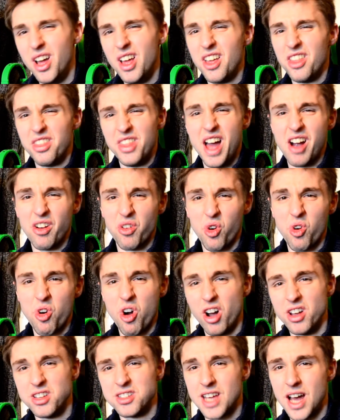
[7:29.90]
they're
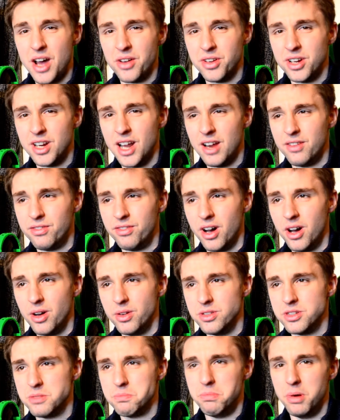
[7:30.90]
alright sounding
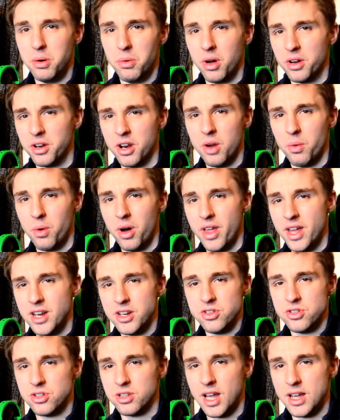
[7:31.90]
headphones, but I don't know why they
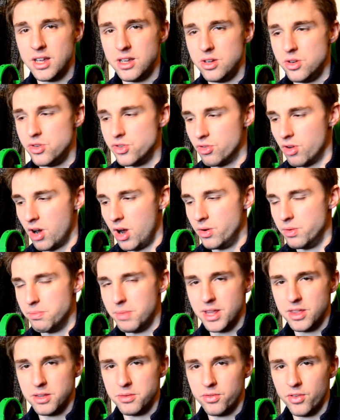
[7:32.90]
didn't just let you use your own and make
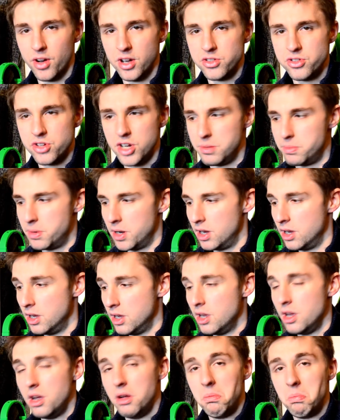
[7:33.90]
the device cheaper.
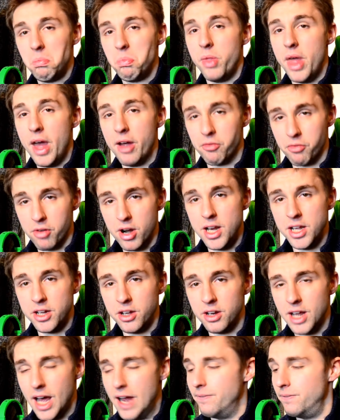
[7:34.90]
They're really good
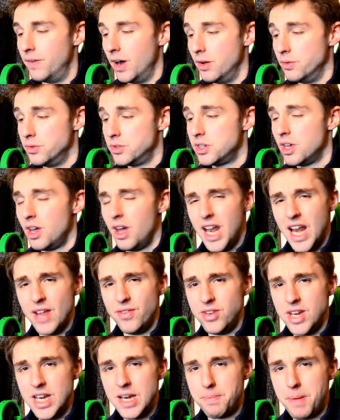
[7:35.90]
headphones. And if you
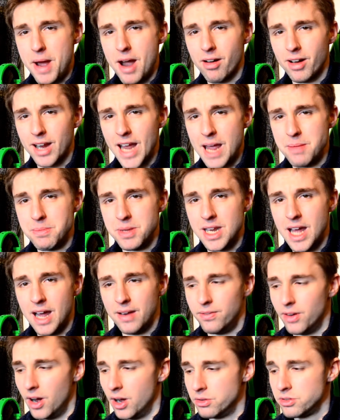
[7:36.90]
need a pair of gaming
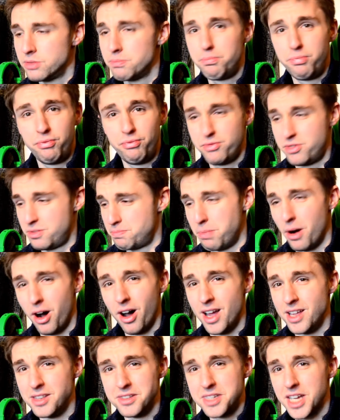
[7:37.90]
headphones, just buy
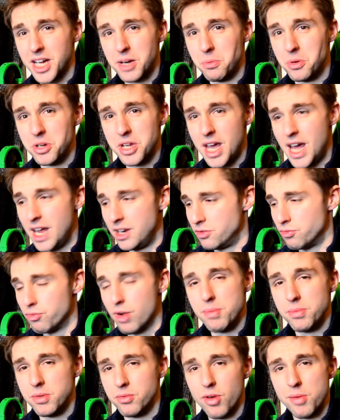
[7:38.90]
it and stick them on your head. Just
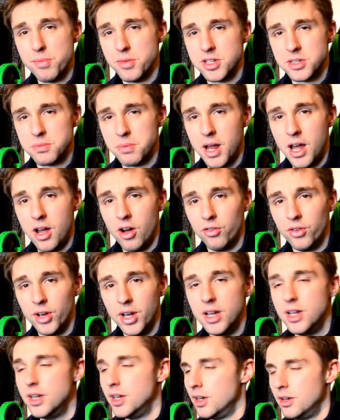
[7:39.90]
rip the display off it.
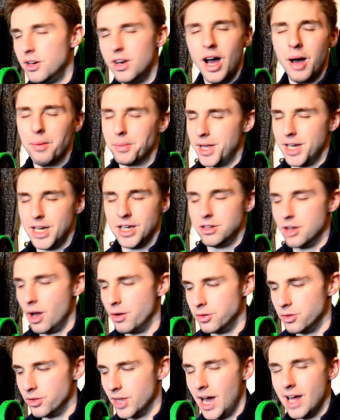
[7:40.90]
No, I'm kidding. Don't
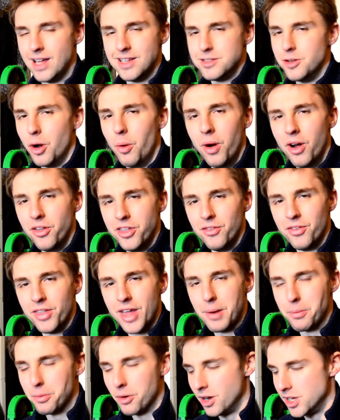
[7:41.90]
do that. It's not worth it for
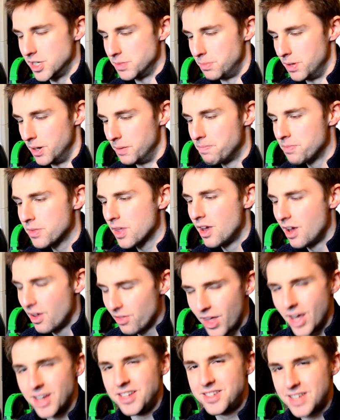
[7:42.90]
that price. But
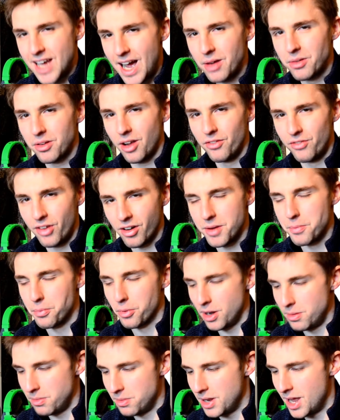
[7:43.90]
they sound like very
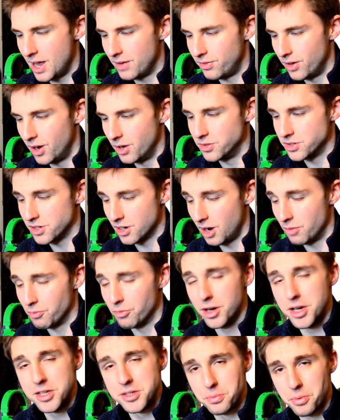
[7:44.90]
premium headphones, and I'm
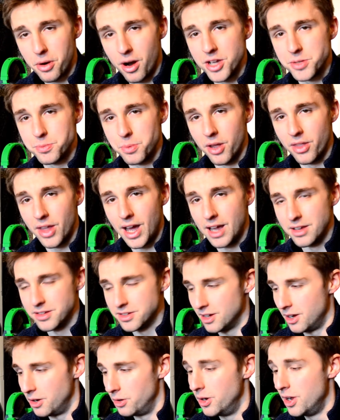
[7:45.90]
really surprised by that.
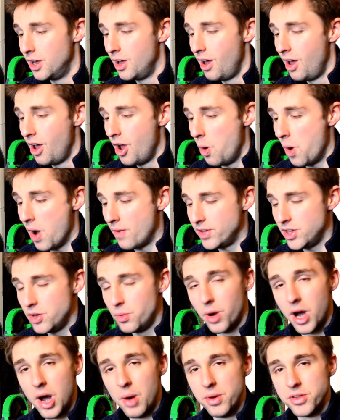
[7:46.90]
So whoever you
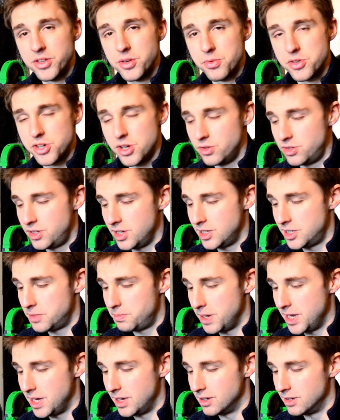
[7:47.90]
work with to produce these
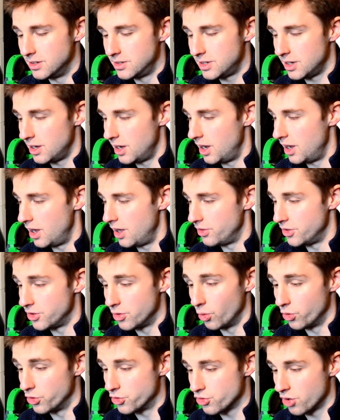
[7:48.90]
speakers, or
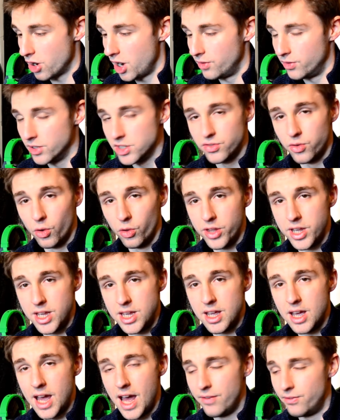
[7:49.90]
the drivers for the
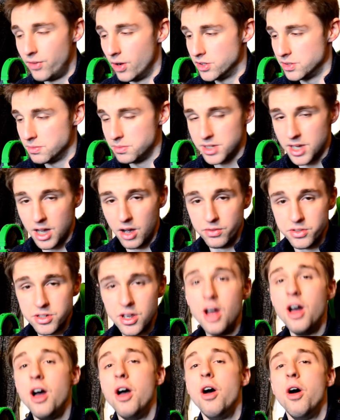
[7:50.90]
headphones themselves,
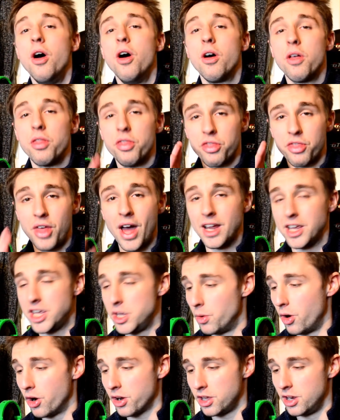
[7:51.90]
thank you,
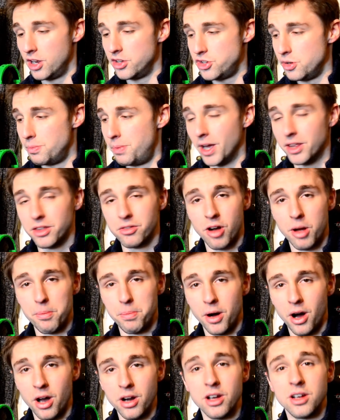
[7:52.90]
Oculus. You picked the right
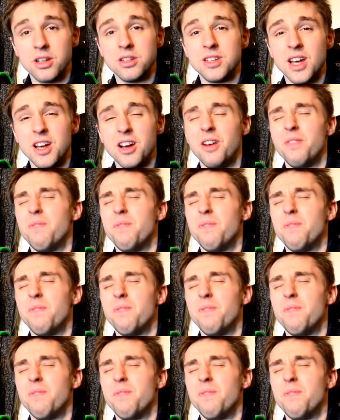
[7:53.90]
partner because they are